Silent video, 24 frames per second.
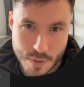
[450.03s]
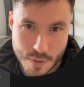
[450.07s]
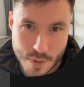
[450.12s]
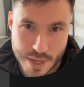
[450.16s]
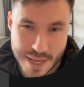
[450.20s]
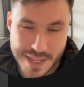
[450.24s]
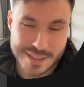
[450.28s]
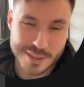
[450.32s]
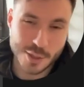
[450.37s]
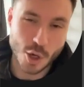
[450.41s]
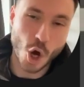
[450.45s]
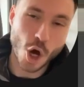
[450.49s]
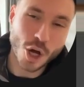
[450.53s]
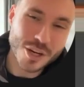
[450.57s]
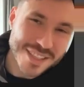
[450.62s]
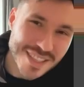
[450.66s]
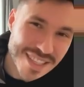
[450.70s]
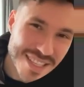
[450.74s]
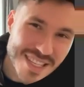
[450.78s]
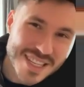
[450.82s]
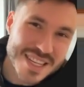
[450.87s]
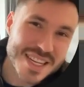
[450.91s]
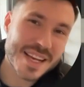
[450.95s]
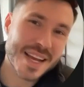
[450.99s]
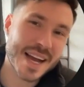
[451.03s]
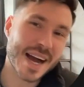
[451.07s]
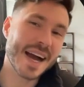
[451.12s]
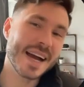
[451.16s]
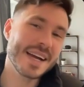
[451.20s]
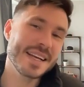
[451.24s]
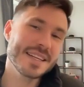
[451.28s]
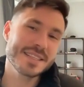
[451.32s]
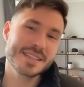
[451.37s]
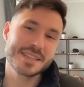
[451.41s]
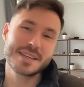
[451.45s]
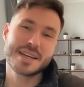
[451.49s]
And honestly,
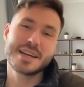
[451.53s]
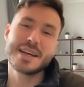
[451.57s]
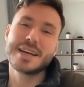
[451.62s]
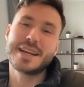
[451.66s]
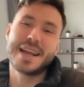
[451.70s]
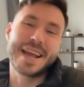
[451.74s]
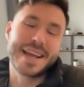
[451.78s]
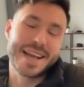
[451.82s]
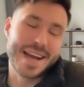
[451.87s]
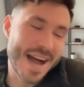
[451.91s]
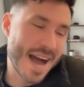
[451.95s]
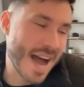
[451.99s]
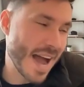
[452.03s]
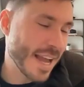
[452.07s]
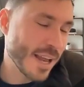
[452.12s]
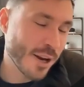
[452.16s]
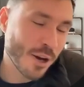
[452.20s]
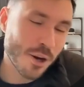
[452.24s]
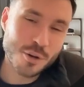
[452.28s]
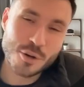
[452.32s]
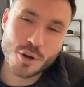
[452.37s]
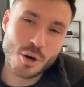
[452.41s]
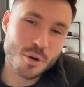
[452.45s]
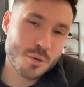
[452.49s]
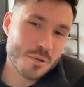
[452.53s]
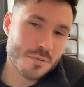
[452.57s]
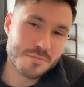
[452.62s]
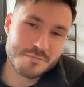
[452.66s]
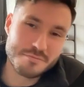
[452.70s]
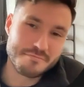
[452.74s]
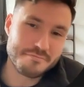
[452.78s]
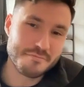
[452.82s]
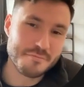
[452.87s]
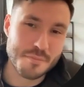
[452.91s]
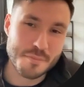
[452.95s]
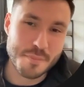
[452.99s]
guys, like, I don't
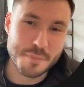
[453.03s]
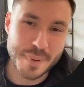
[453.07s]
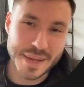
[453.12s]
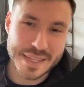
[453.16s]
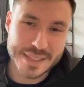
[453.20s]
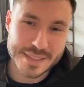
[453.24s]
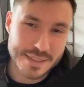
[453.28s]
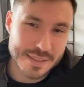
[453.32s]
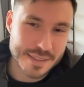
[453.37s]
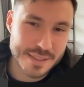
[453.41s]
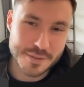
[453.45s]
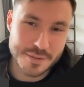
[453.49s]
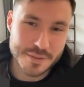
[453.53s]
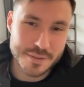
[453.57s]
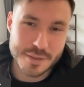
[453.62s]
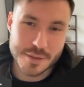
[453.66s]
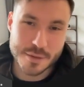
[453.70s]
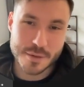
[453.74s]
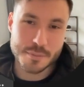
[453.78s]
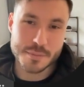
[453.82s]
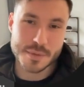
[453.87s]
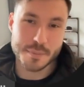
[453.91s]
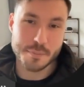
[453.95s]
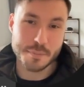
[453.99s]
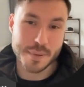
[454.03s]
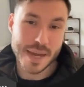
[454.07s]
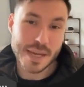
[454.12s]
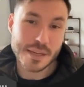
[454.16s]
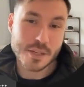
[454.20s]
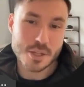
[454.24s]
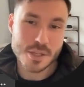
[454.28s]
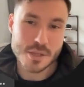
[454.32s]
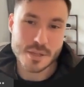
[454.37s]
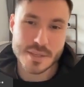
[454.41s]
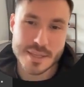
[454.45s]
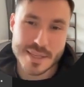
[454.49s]
know, but the, the, the
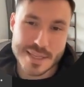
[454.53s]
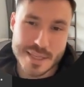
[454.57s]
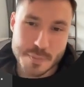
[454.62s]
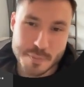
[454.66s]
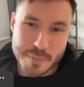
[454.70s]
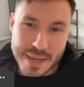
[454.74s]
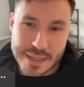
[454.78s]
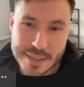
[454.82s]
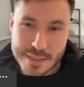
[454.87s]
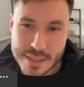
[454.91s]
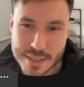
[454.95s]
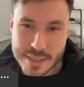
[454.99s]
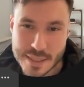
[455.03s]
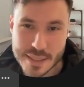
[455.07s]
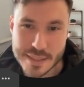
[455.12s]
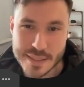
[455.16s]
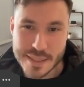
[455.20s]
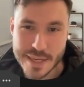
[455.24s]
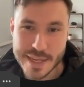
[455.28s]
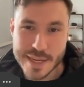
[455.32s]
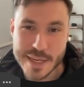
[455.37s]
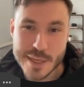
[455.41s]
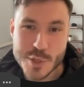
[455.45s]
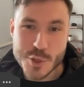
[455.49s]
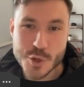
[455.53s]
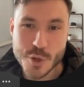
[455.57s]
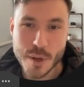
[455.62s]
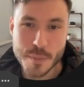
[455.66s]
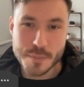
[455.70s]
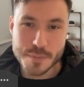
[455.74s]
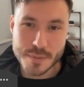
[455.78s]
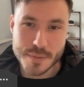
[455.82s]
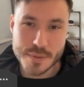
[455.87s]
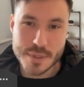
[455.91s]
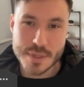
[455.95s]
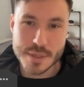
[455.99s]
patch is better than the
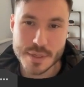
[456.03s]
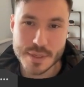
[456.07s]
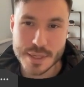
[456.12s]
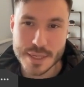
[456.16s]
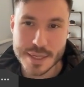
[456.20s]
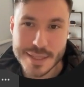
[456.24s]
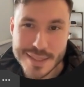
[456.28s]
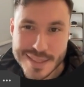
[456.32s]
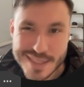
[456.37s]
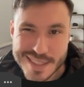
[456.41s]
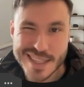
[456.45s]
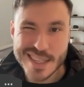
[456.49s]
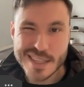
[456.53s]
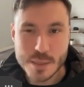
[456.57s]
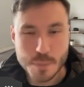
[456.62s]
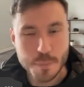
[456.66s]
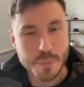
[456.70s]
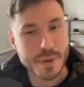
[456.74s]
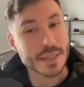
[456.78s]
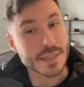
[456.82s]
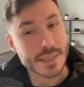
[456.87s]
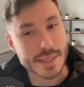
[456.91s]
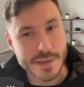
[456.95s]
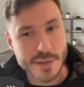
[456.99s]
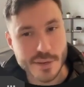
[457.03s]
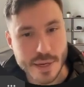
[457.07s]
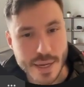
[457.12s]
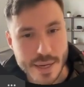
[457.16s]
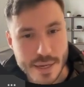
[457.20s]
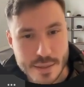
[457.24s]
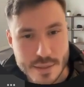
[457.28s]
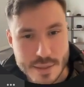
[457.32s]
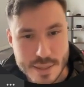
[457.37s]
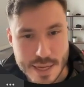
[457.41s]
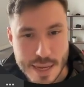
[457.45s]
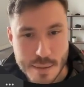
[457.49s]
xNURBS in this particular
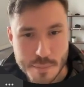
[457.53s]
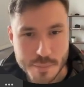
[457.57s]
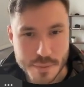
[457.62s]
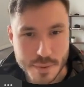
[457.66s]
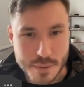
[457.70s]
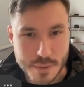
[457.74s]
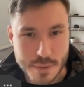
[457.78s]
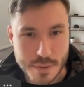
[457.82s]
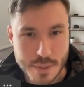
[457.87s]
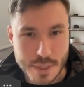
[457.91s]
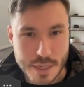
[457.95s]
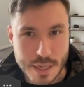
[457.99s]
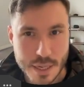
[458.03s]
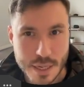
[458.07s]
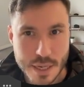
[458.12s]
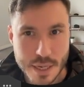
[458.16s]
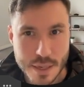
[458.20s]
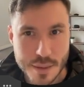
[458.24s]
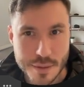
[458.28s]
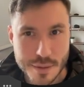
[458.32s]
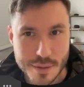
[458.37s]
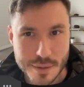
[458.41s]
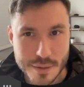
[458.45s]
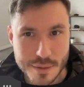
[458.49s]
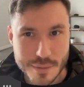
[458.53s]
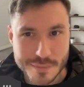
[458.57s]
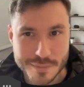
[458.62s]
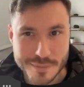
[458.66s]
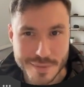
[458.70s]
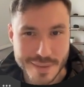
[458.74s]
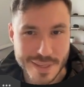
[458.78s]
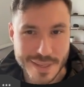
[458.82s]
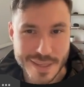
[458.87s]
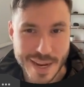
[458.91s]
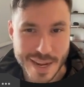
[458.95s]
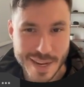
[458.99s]
example.
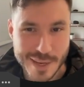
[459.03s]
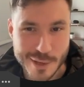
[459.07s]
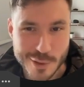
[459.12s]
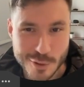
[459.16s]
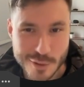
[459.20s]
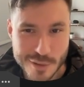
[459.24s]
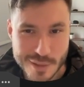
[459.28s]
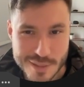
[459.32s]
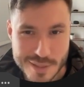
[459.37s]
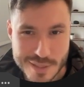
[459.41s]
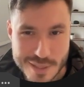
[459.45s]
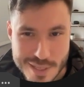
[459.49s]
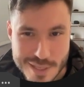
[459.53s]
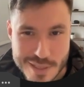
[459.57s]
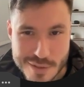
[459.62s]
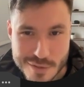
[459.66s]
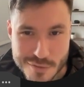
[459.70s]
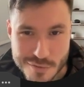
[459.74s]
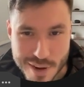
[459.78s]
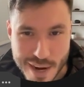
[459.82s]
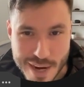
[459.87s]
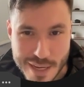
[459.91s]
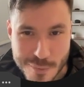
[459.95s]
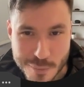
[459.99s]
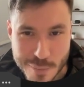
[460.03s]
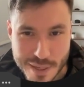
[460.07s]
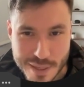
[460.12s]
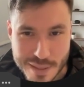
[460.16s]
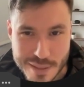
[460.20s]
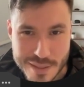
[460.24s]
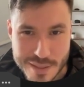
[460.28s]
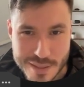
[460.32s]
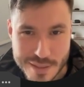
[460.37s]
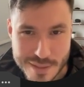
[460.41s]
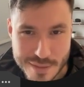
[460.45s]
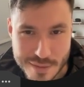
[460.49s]
Like, look, this right one
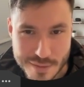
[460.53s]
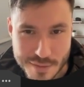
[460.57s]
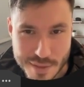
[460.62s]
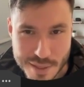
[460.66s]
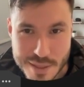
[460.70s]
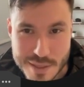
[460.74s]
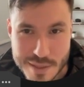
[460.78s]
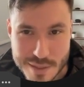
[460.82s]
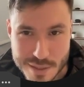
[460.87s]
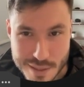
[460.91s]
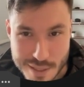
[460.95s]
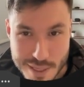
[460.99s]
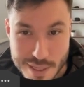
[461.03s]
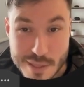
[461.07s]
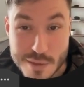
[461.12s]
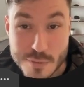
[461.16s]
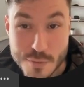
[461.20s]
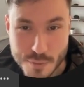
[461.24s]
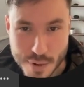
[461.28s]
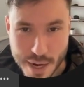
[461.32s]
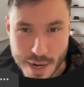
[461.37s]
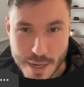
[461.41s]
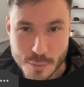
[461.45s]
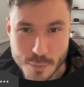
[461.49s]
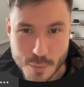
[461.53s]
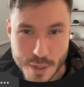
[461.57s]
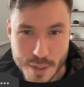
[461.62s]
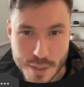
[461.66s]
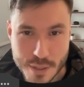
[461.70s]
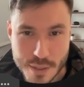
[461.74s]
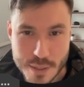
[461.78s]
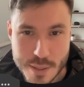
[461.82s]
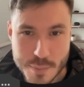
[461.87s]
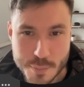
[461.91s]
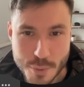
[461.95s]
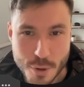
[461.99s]
is, is, this right
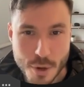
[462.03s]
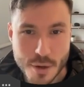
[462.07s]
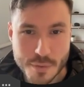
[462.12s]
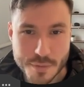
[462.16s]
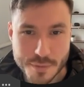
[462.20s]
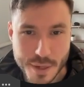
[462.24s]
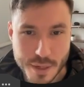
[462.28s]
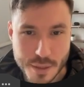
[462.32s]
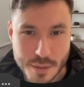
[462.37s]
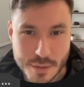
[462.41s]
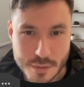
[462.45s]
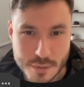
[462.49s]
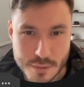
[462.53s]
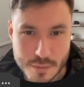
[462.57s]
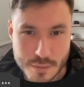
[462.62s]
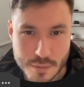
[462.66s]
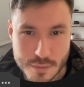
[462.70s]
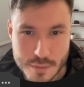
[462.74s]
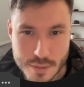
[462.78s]
one is perfect.